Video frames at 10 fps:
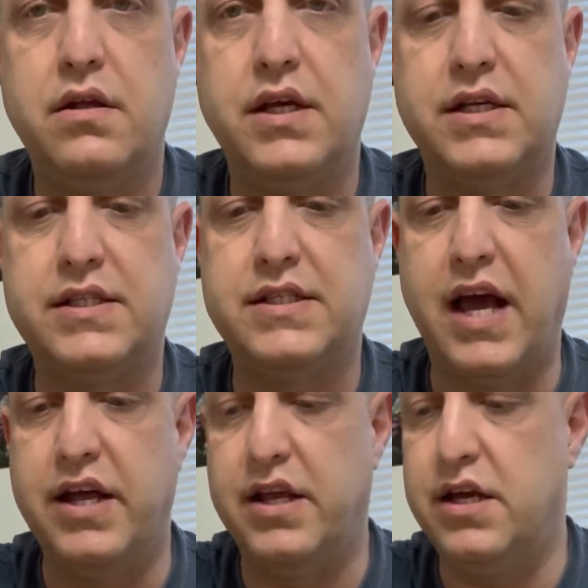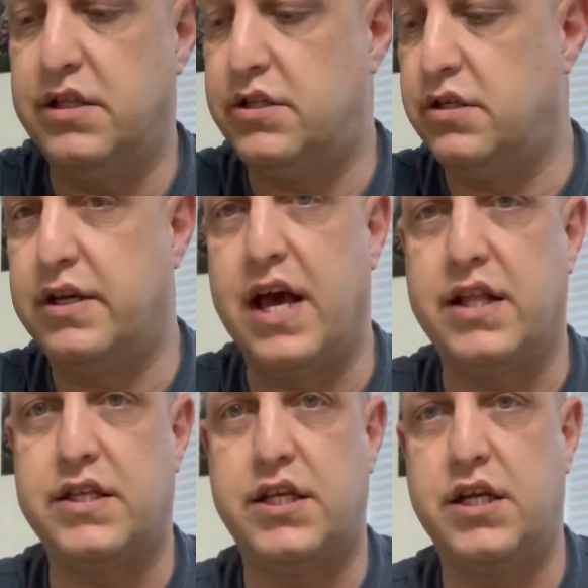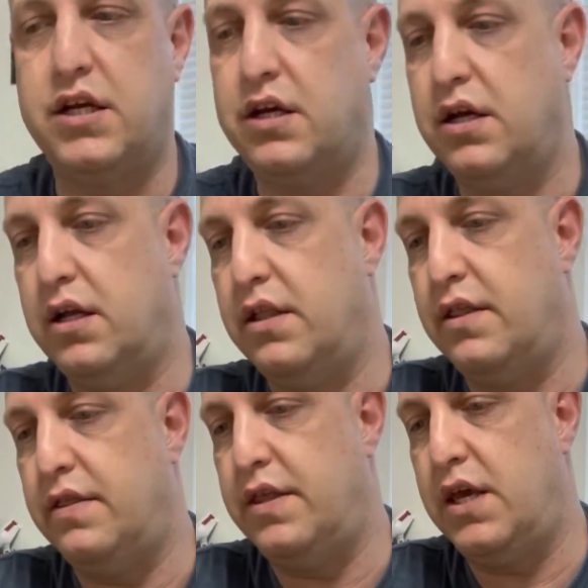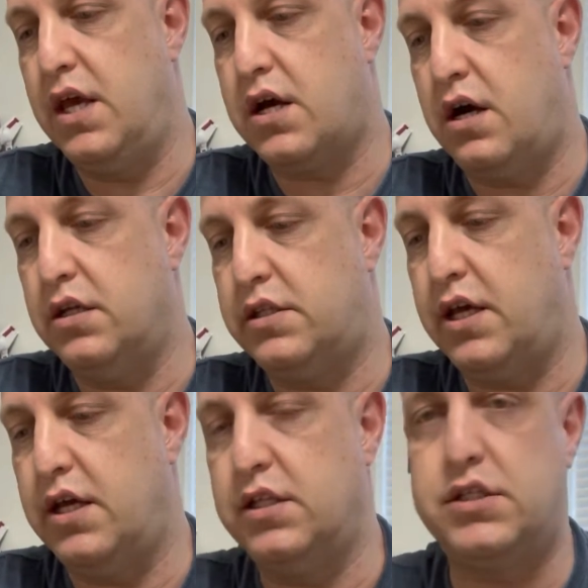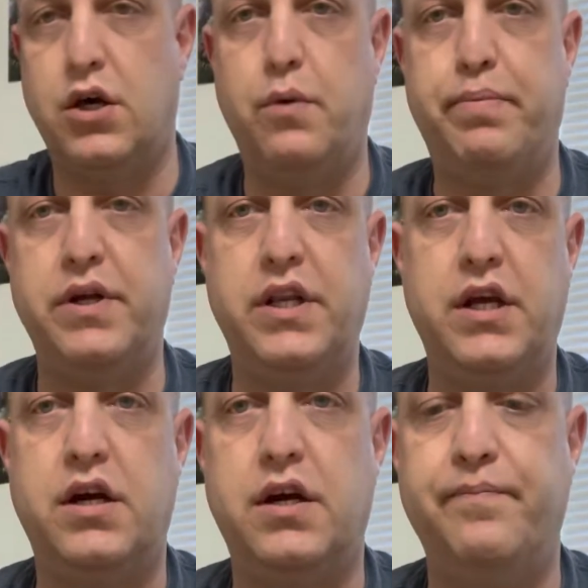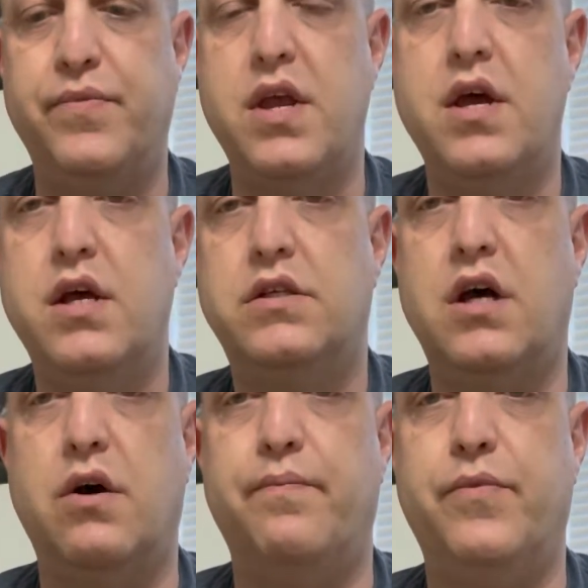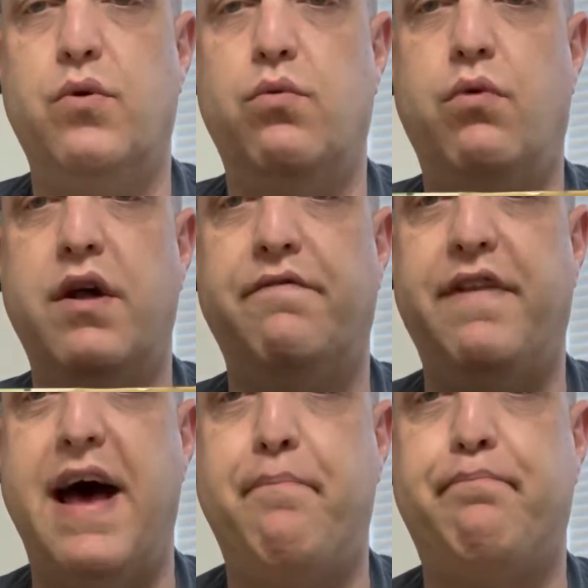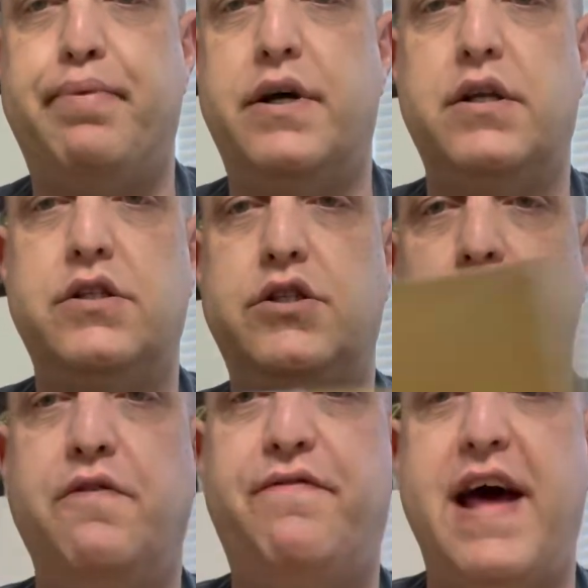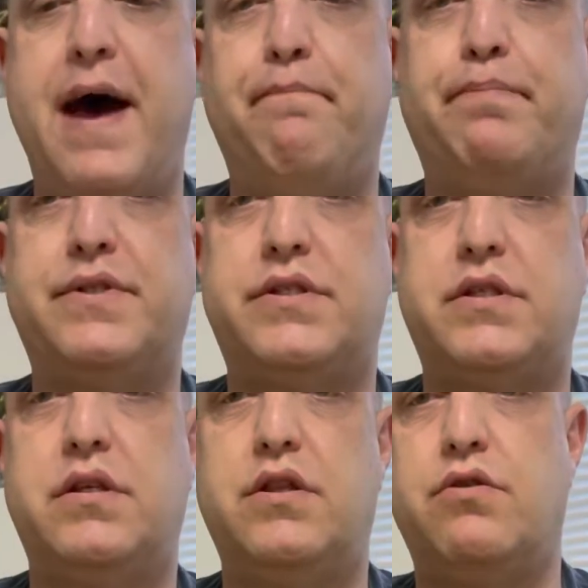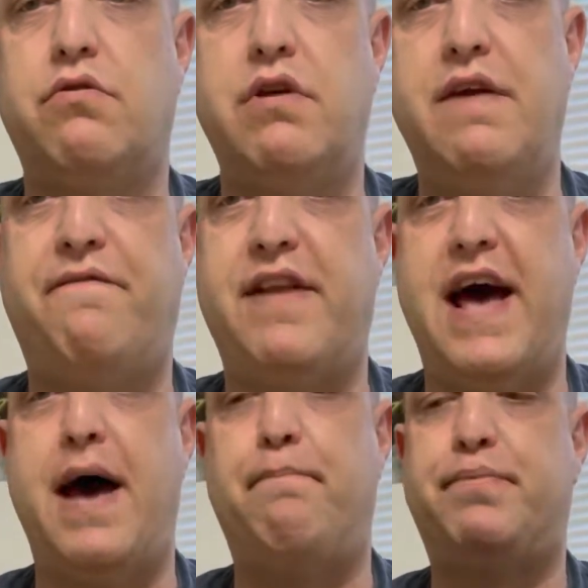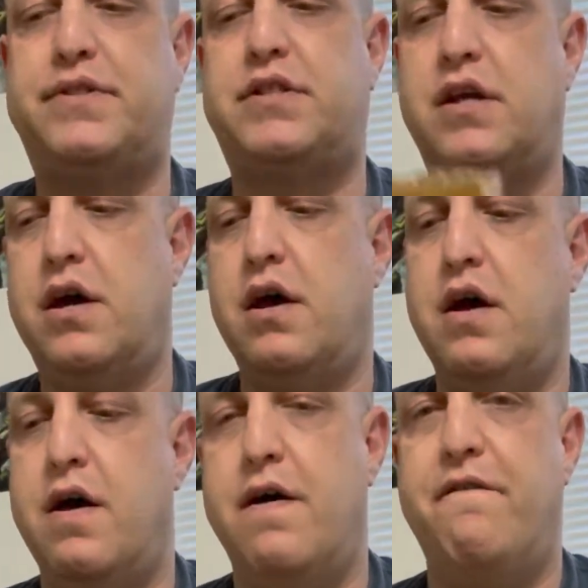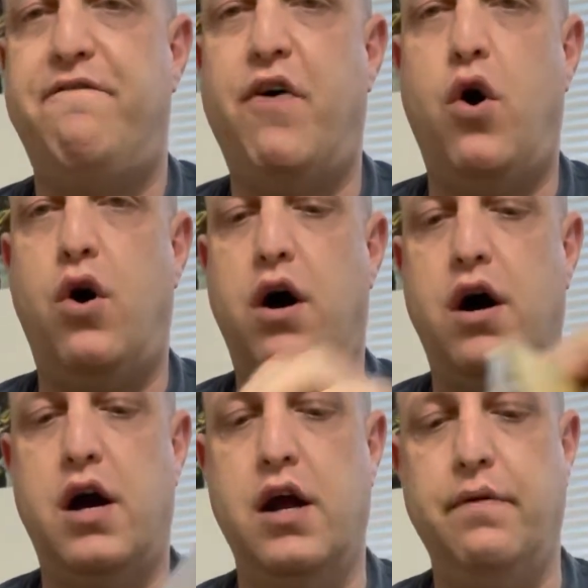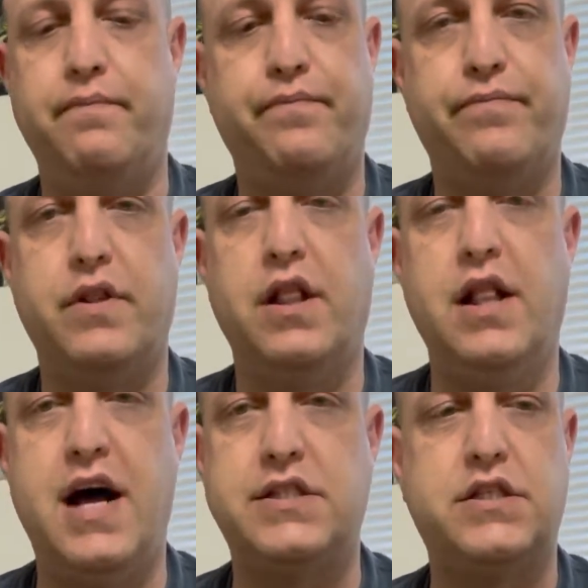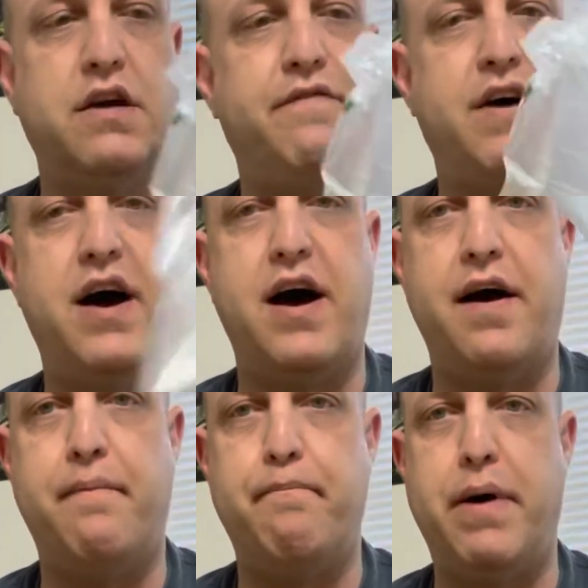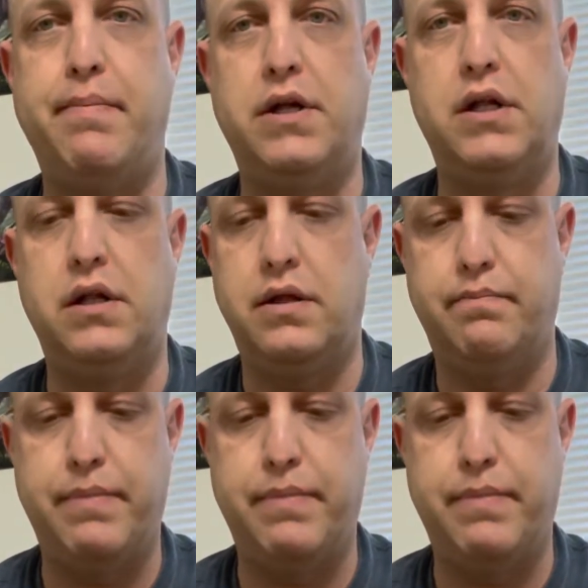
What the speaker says: excited to get the contents open here. So one flap, two flaps, three flaps, four, lots of bubble